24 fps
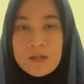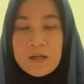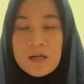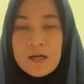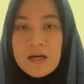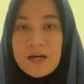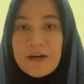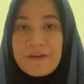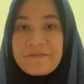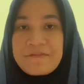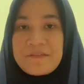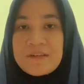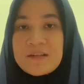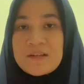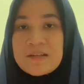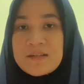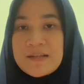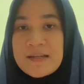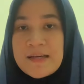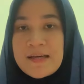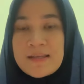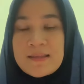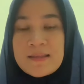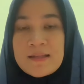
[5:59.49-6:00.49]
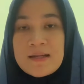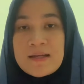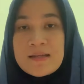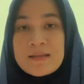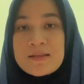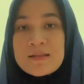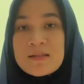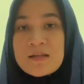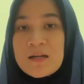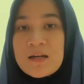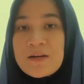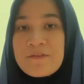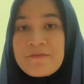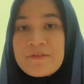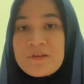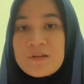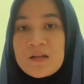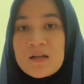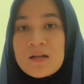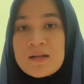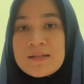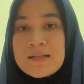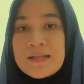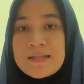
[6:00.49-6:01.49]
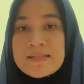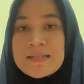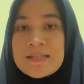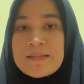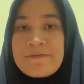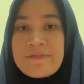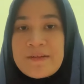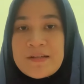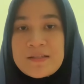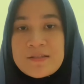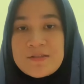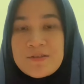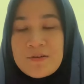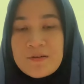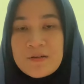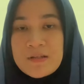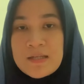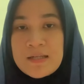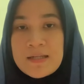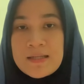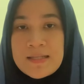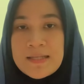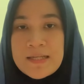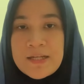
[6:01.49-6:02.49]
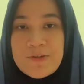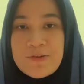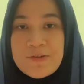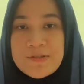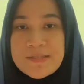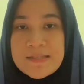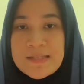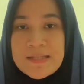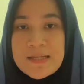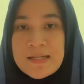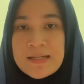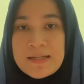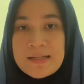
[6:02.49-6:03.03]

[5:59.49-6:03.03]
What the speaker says: After that, the overall needs inventory, linguistic